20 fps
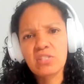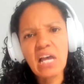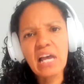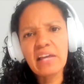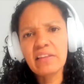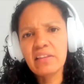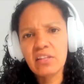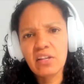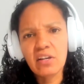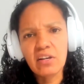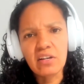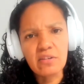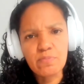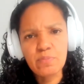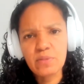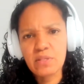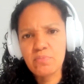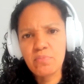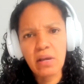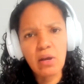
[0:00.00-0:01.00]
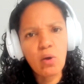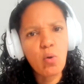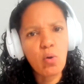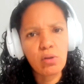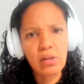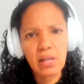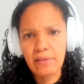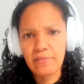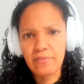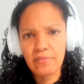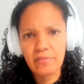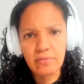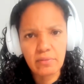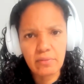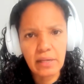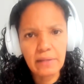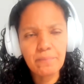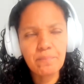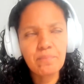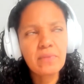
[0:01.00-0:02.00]
I did herbs my whole life,
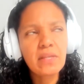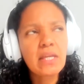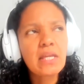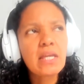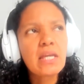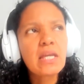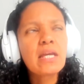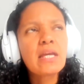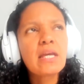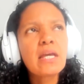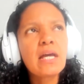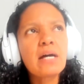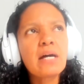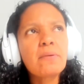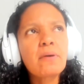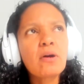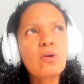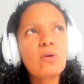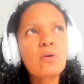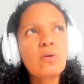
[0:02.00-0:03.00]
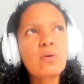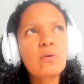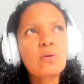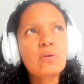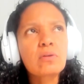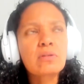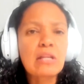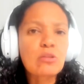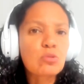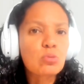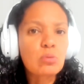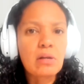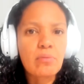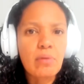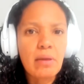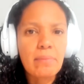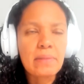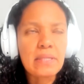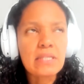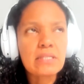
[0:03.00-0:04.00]
right? Or natural
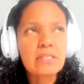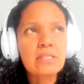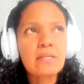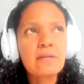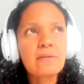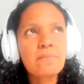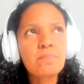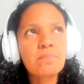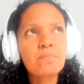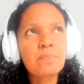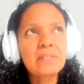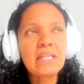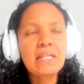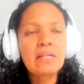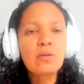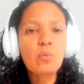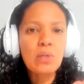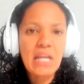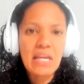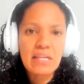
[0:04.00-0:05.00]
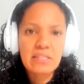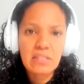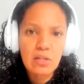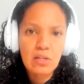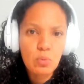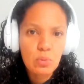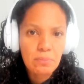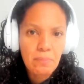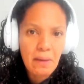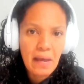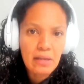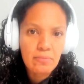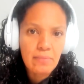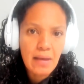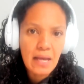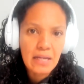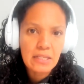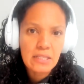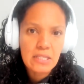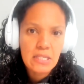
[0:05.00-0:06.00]
remedies. But then when I started with
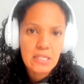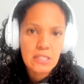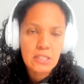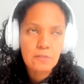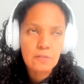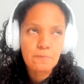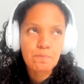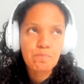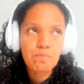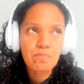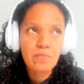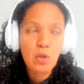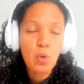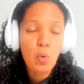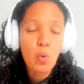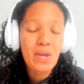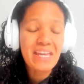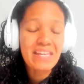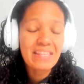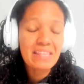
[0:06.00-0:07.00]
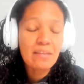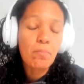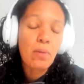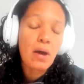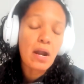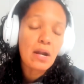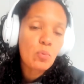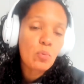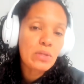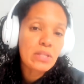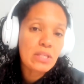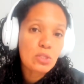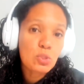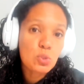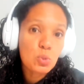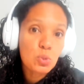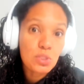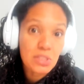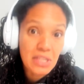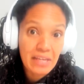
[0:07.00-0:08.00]
biomagnetism, in the part when
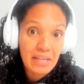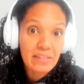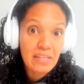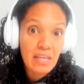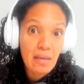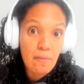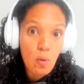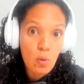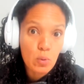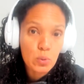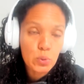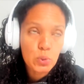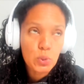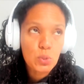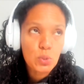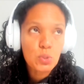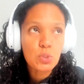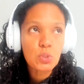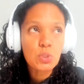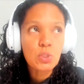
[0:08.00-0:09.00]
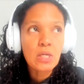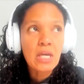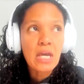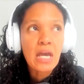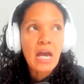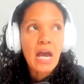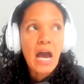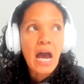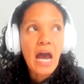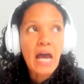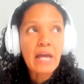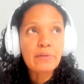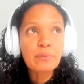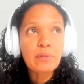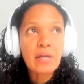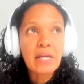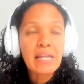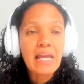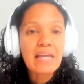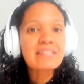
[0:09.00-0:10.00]
you check the emotions, I
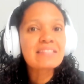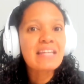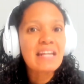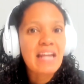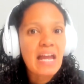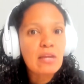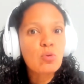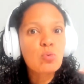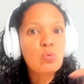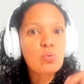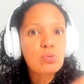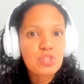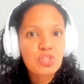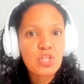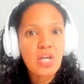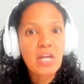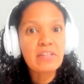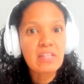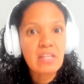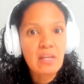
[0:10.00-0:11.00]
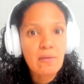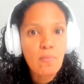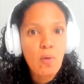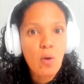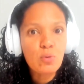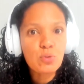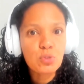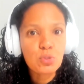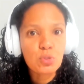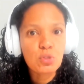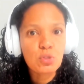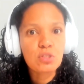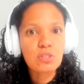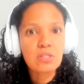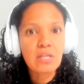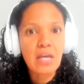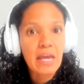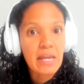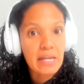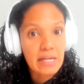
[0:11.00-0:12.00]
realized that I could check the
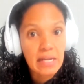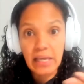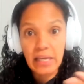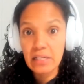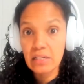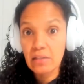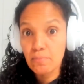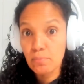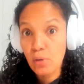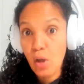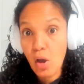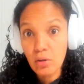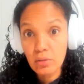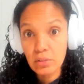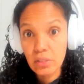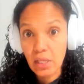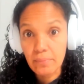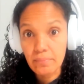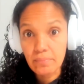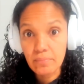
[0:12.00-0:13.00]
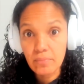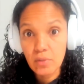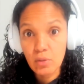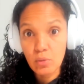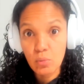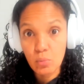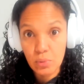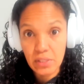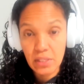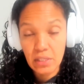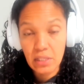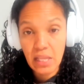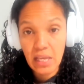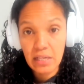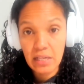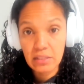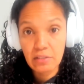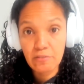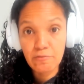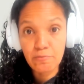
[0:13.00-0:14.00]
emotions and I can block them with a
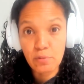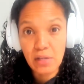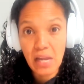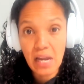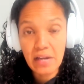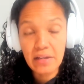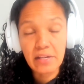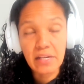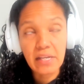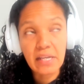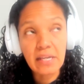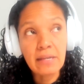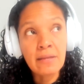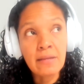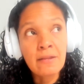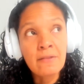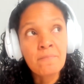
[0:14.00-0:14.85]
negative polarity.